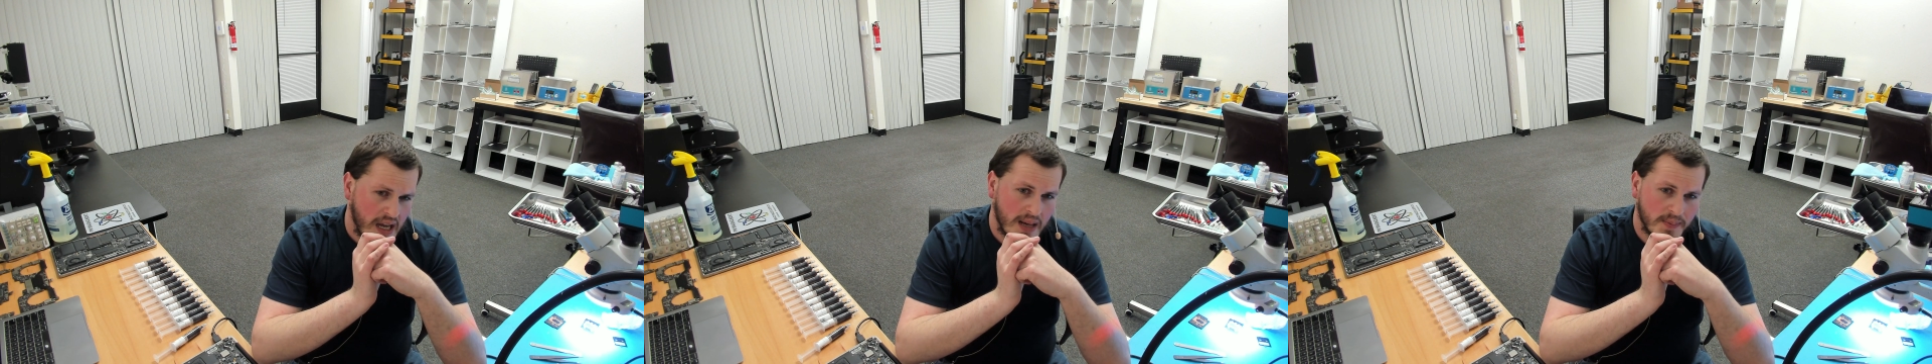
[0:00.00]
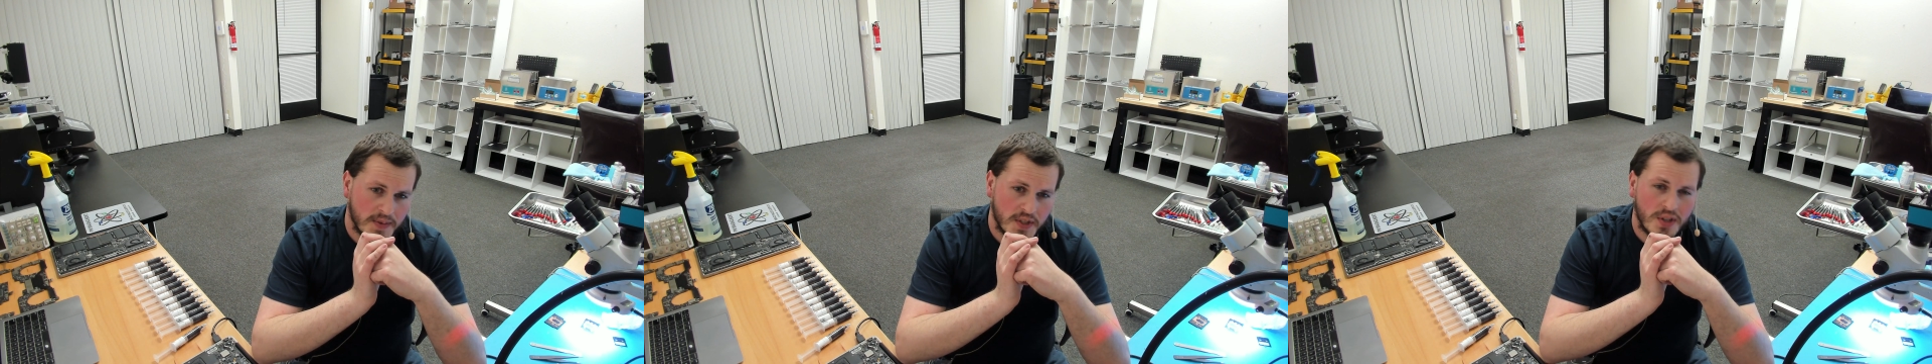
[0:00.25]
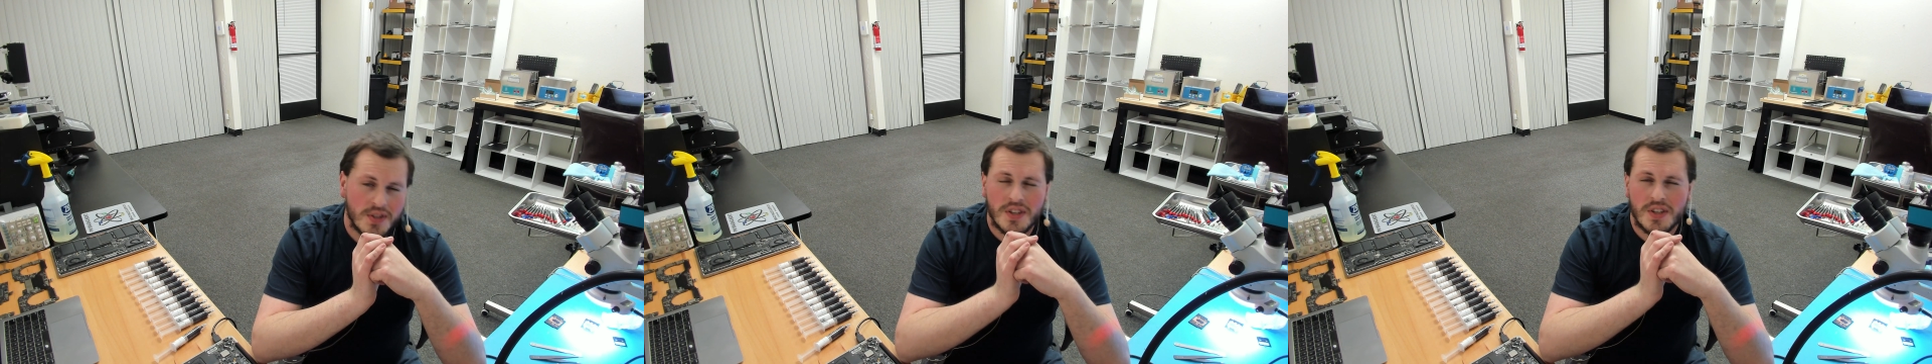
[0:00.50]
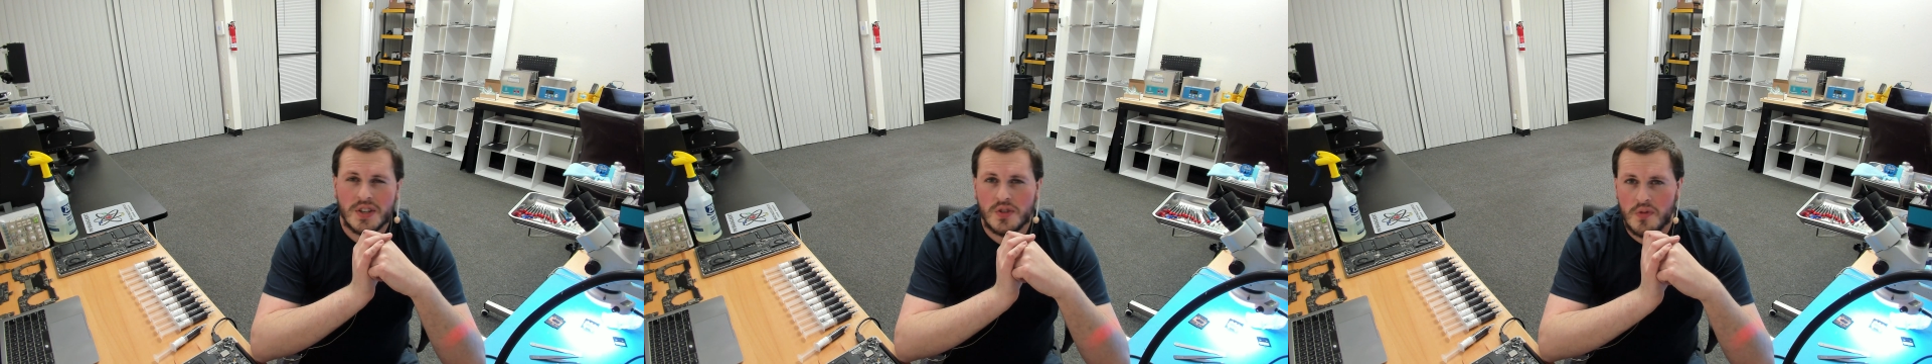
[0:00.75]
start to
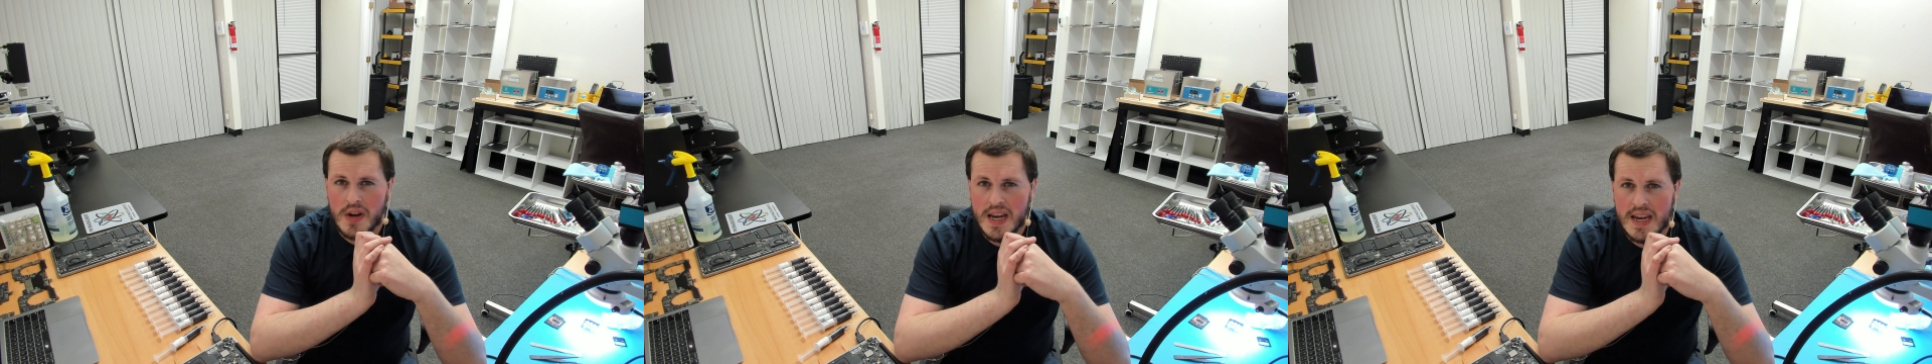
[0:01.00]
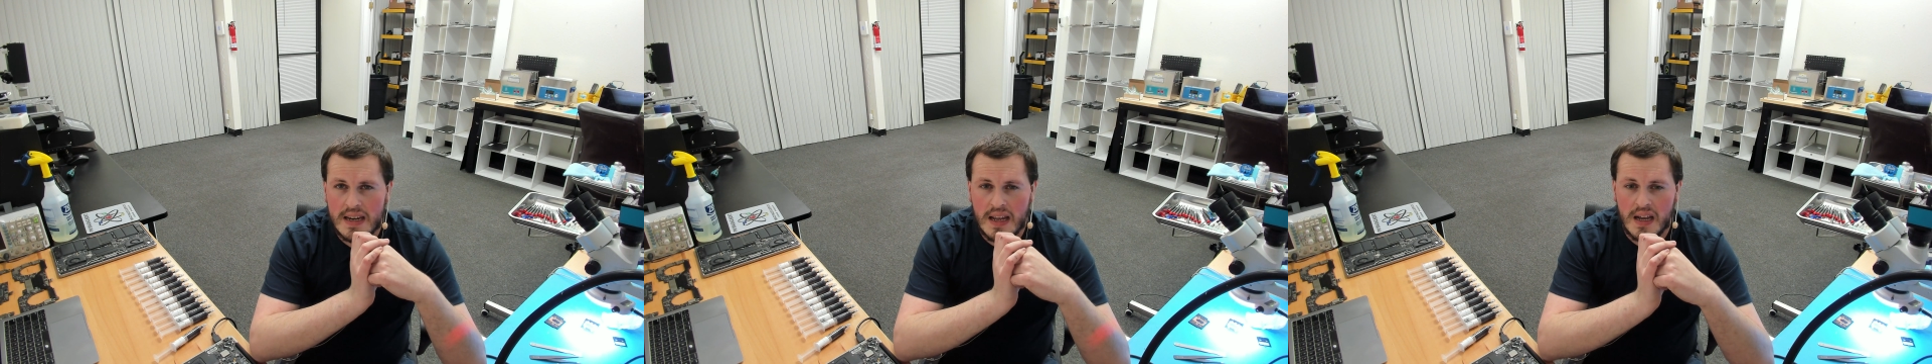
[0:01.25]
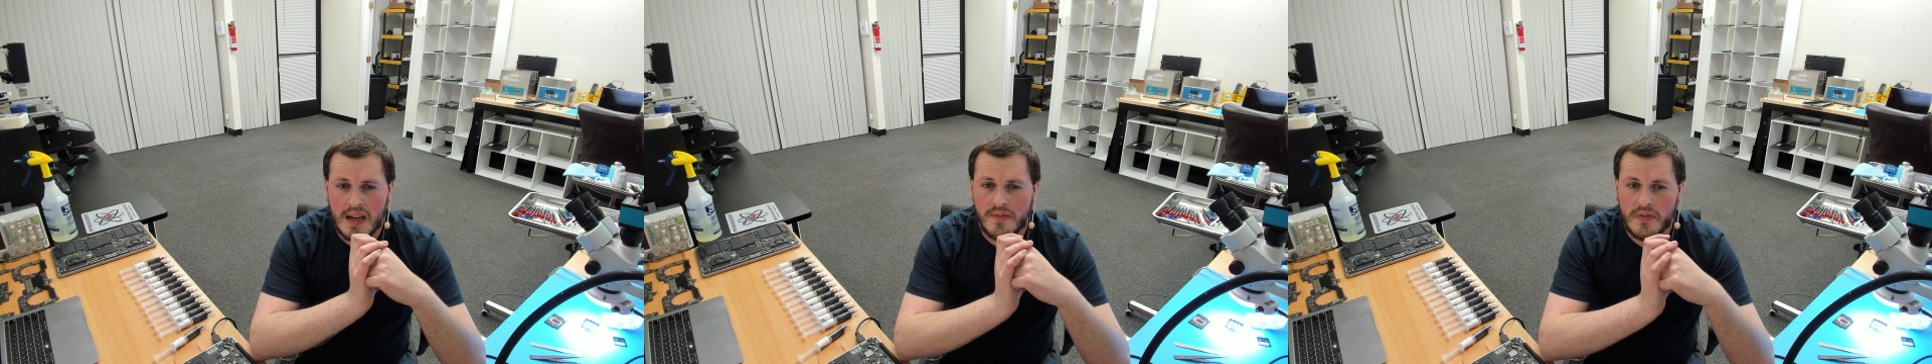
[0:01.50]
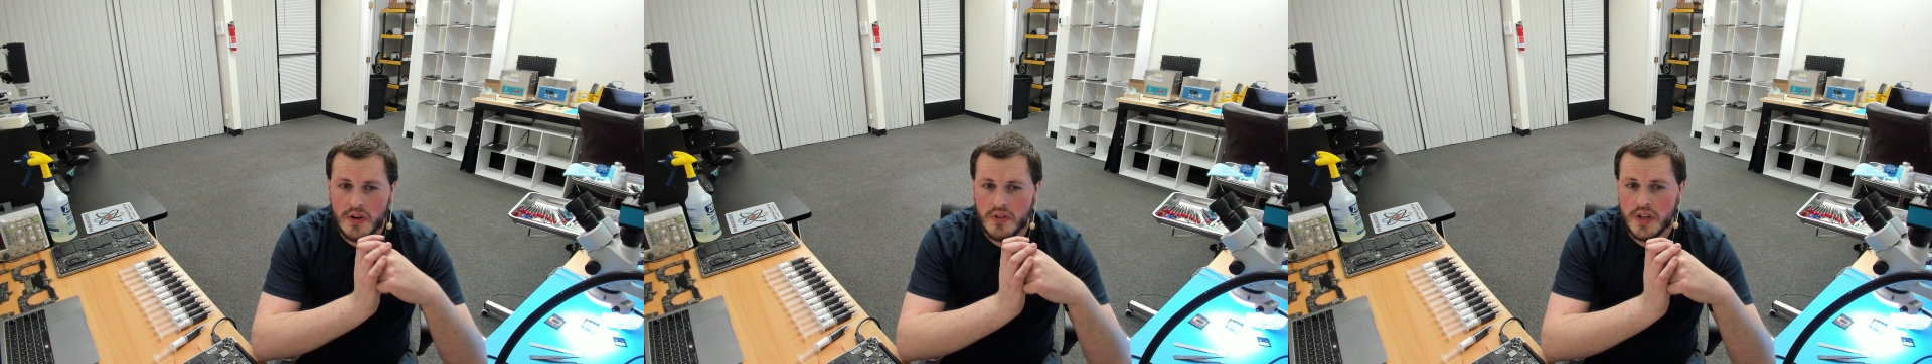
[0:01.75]
degrade
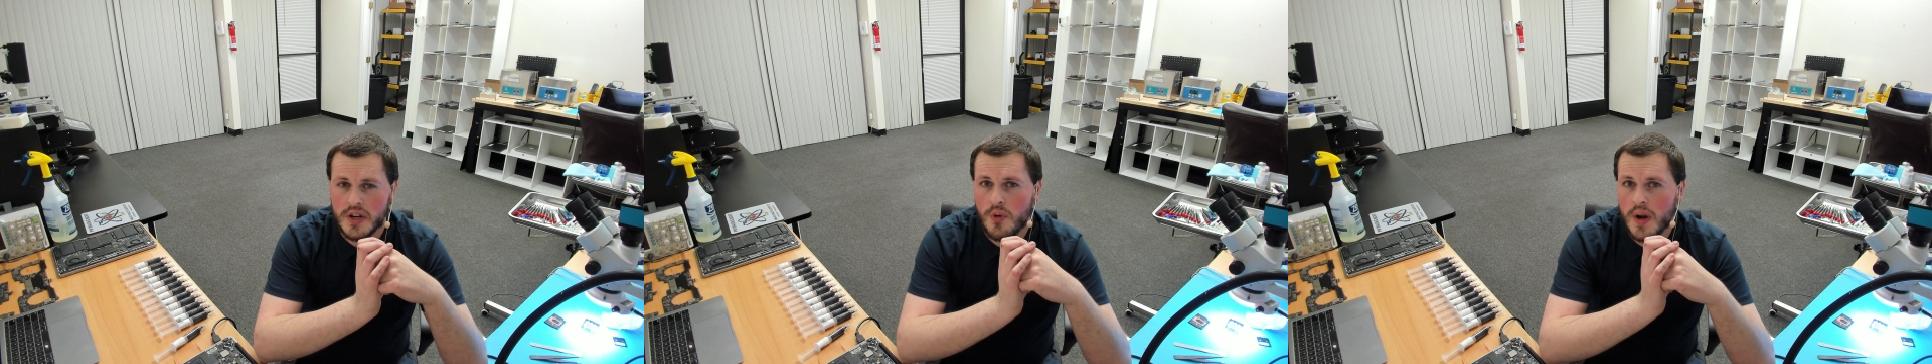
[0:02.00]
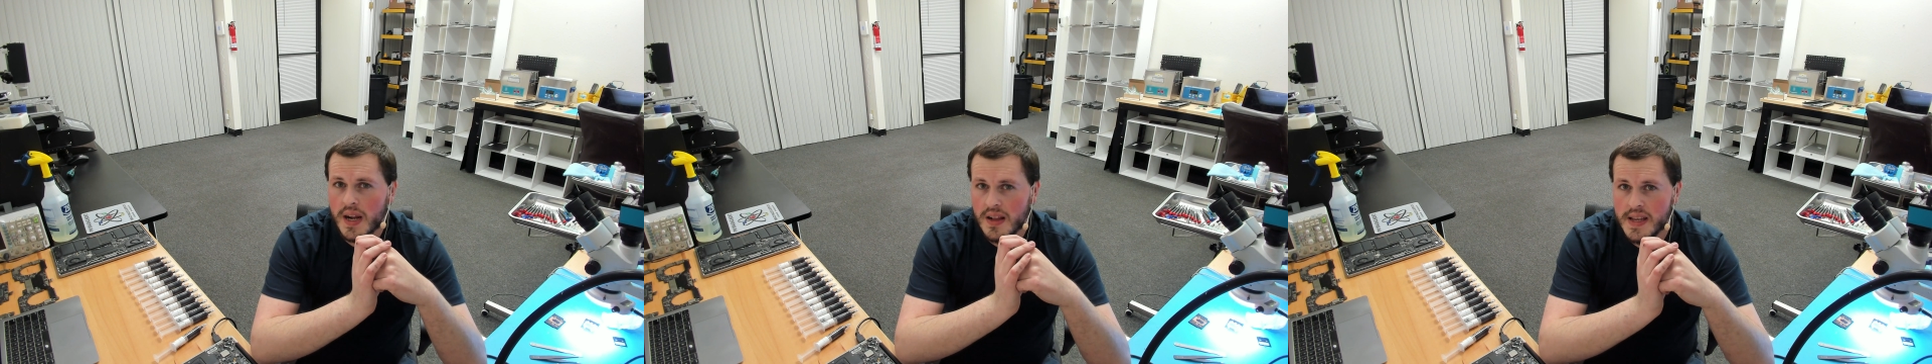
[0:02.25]
fairly quickly